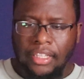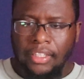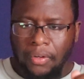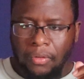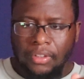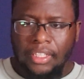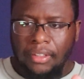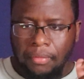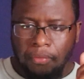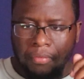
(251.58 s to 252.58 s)
the
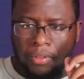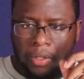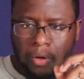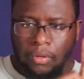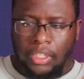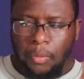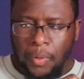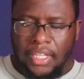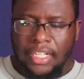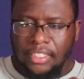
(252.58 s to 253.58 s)
only
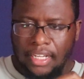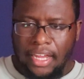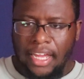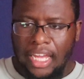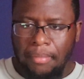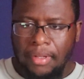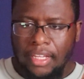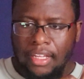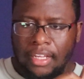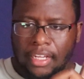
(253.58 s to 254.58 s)
way that time
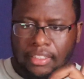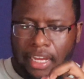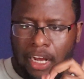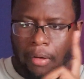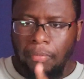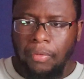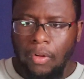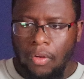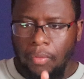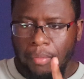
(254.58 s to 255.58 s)
is
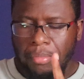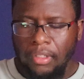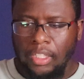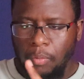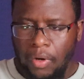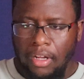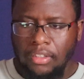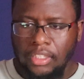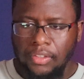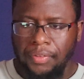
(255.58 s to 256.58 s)
helpful when building
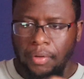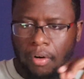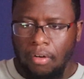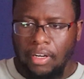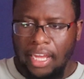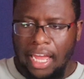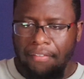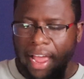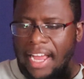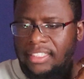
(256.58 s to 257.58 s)
wealth is if you already
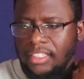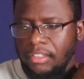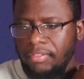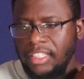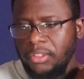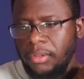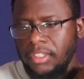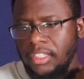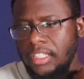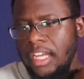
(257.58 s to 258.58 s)
have assets and
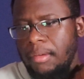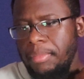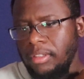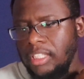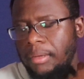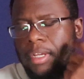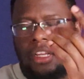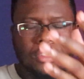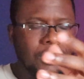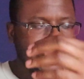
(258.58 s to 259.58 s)
resources built up.
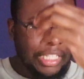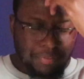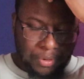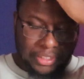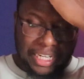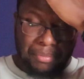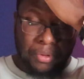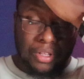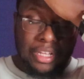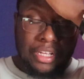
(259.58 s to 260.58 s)
So let's say, for
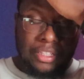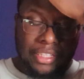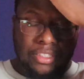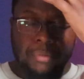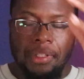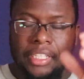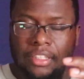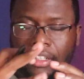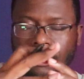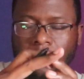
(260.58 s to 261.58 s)
example, they talk about
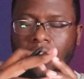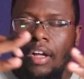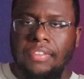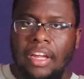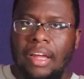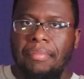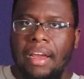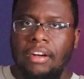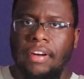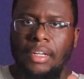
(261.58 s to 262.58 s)
like the law of
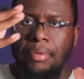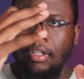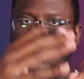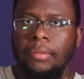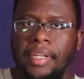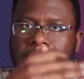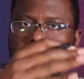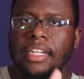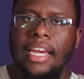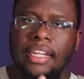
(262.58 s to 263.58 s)
compound, right? You put a little bit in
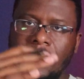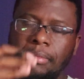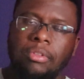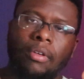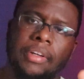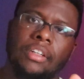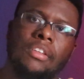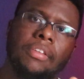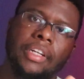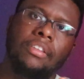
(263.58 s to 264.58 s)
today and it keeps growing and
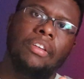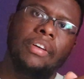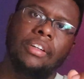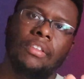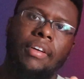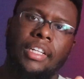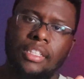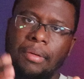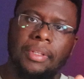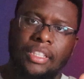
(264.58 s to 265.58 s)
growing and growing and growing
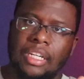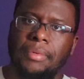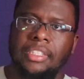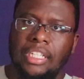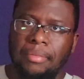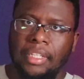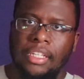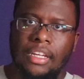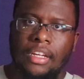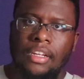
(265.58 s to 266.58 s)
and doubling and doubling and doubling.